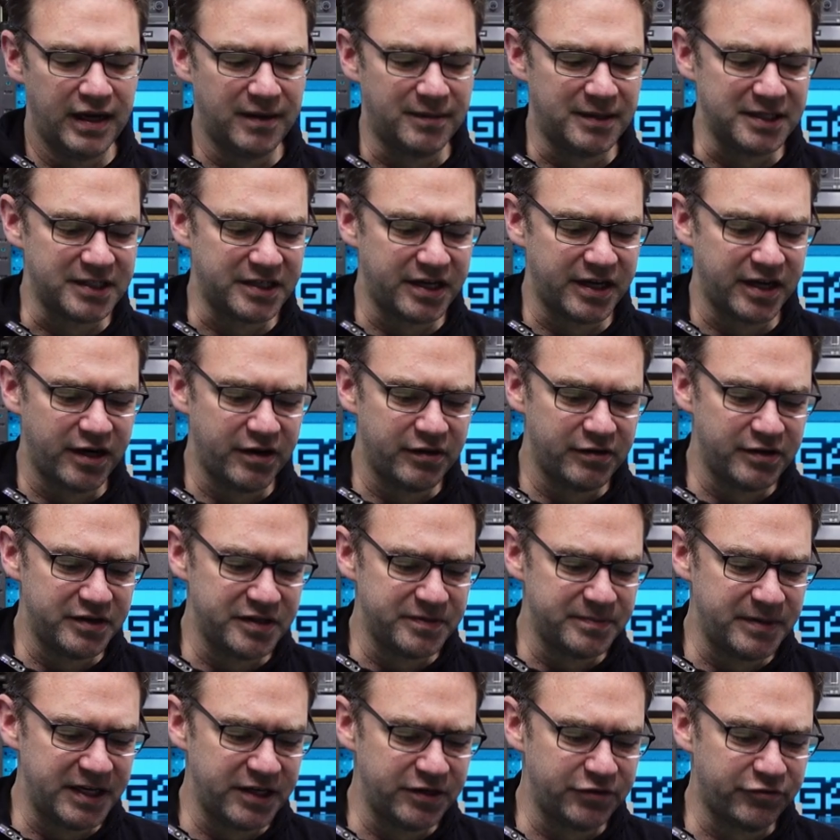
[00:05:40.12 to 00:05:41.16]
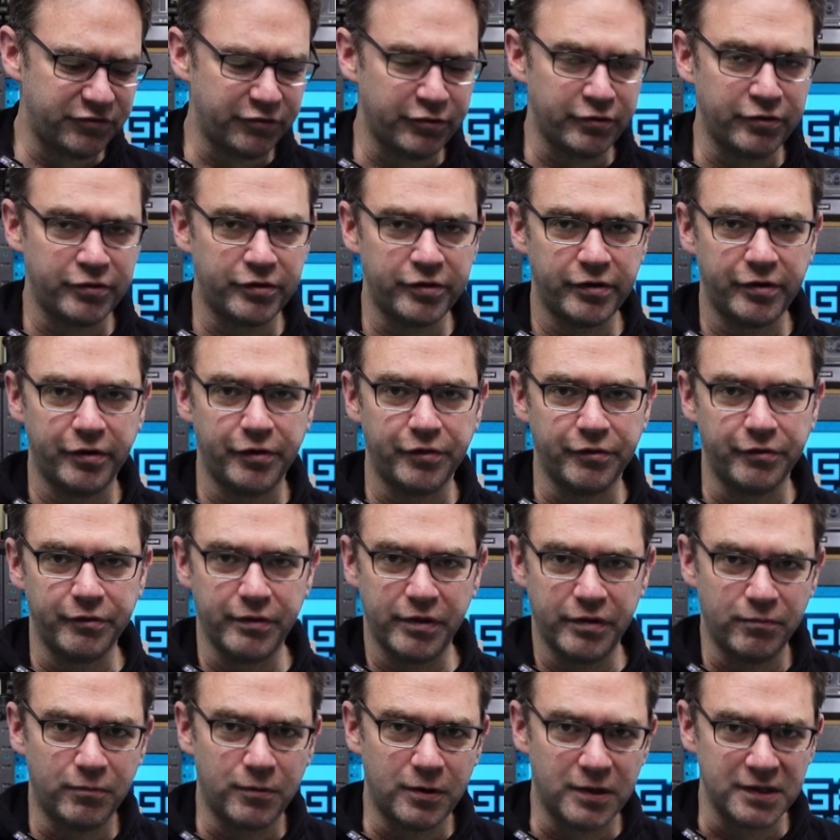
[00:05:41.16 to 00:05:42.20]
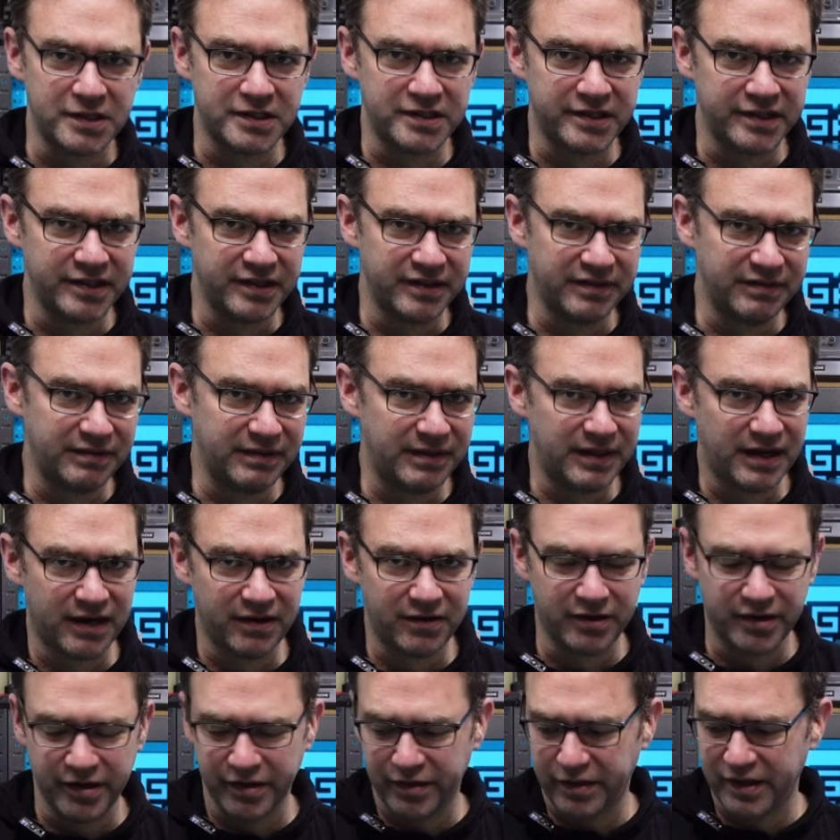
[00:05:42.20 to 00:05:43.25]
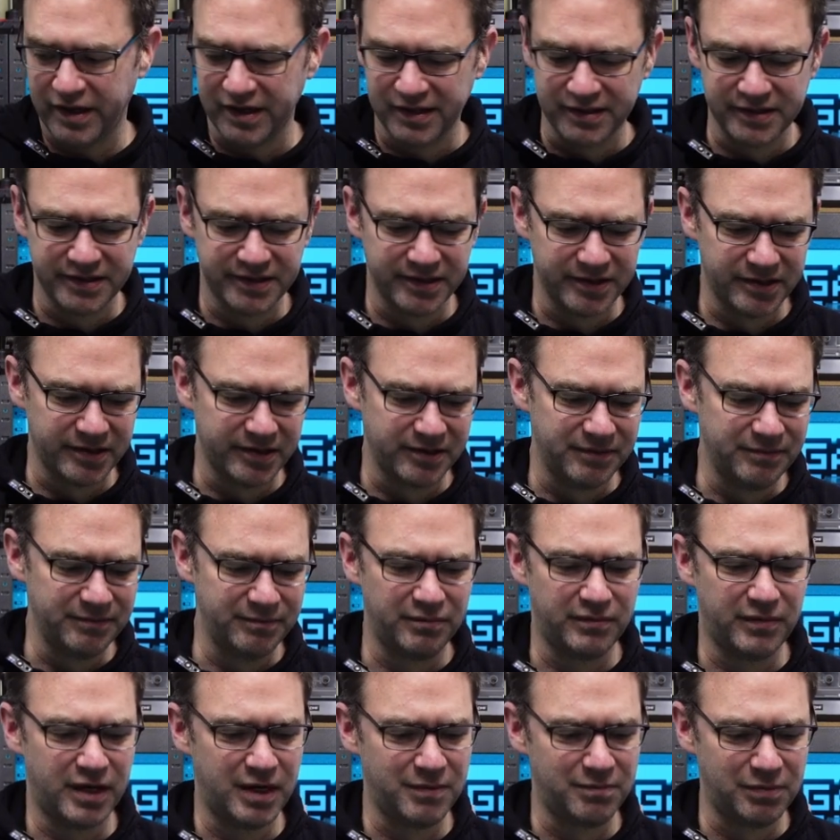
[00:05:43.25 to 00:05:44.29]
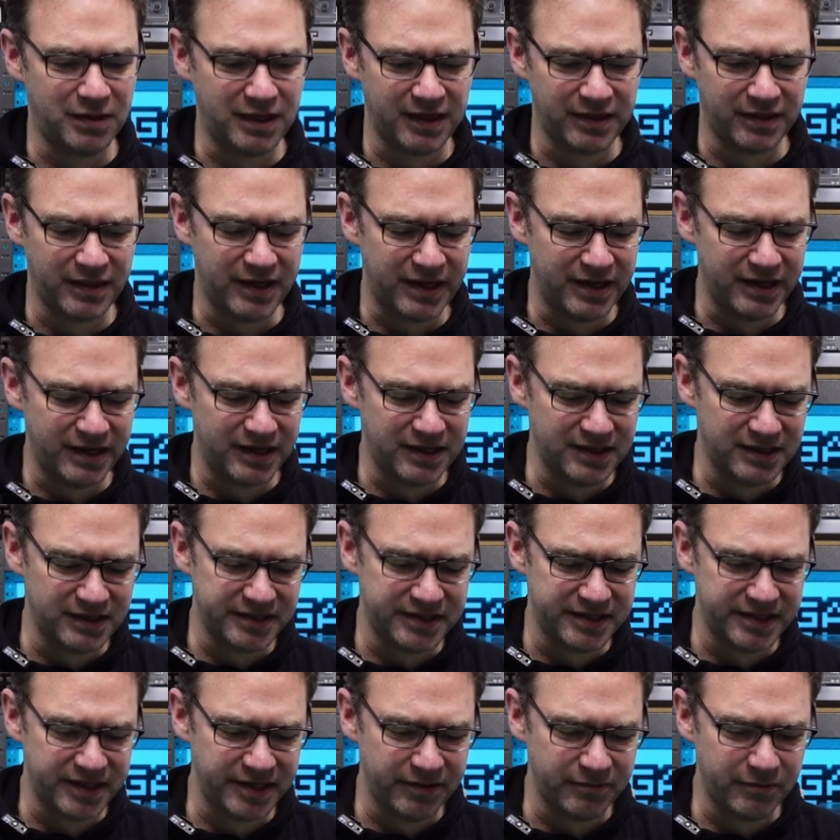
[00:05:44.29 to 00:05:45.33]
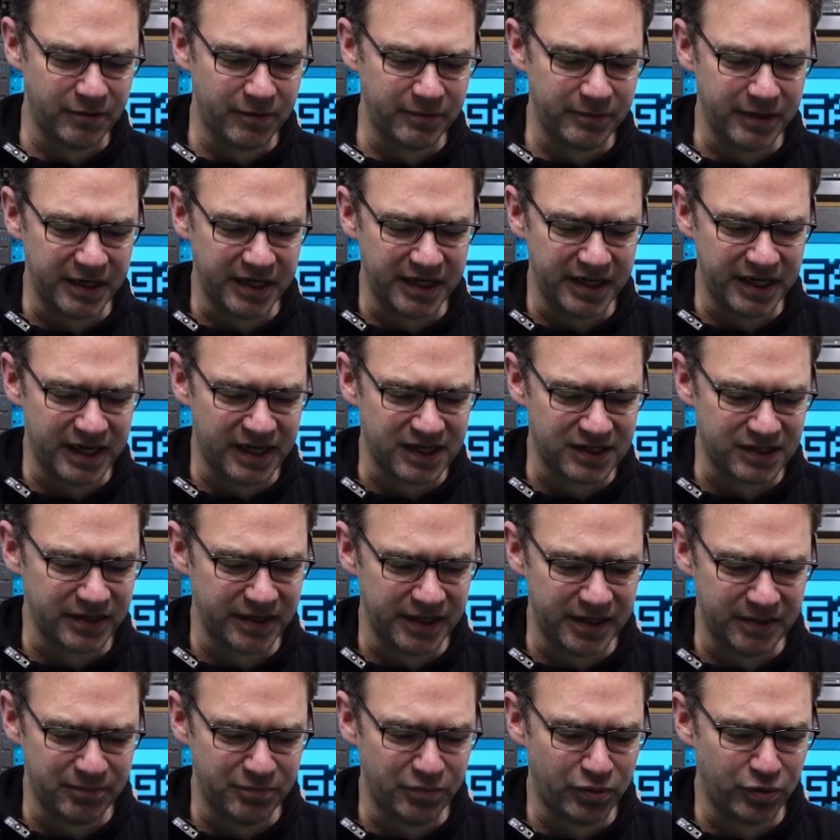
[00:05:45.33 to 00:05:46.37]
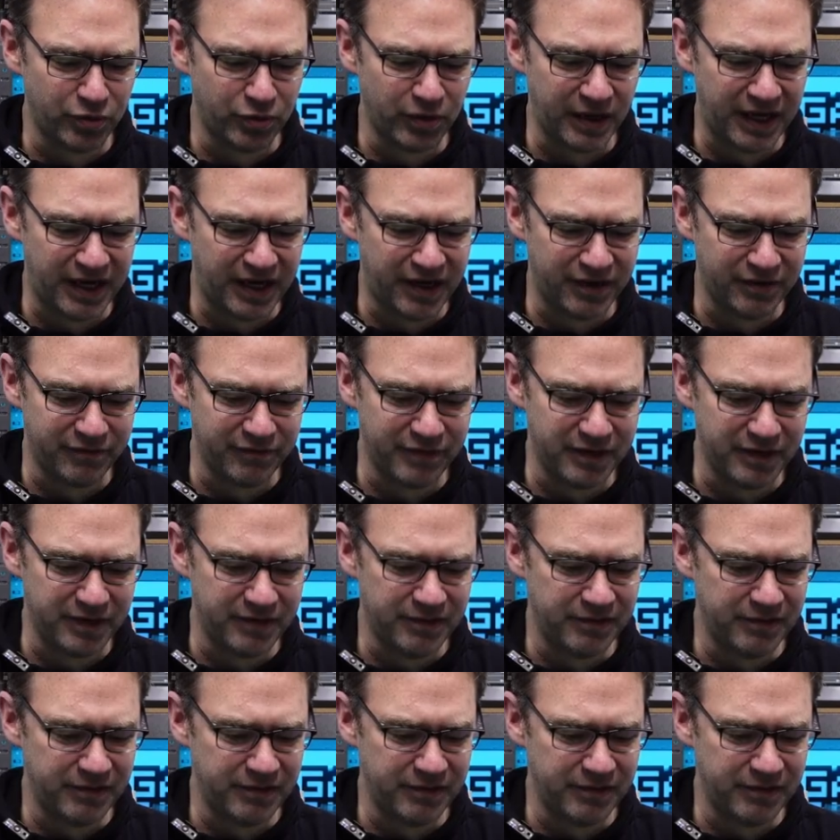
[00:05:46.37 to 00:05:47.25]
how much current is being drawn along with watts and that kind of thing. So might plug that in and see what we actually pull out of it.